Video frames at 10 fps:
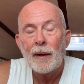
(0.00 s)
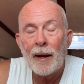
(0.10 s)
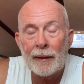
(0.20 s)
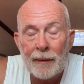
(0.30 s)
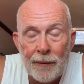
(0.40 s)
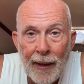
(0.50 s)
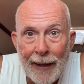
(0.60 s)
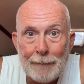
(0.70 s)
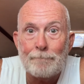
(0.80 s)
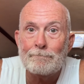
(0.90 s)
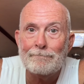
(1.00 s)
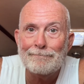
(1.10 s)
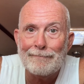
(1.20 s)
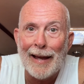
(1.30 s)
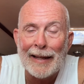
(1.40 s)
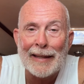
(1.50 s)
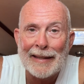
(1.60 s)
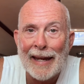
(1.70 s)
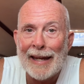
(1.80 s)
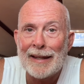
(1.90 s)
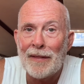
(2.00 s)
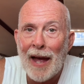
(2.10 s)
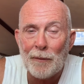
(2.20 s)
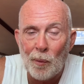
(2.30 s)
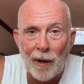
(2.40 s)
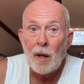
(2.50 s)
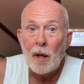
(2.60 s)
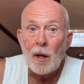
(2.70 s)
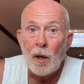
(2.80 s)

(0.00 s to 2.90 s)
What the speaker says: I did that, and indeed that worked.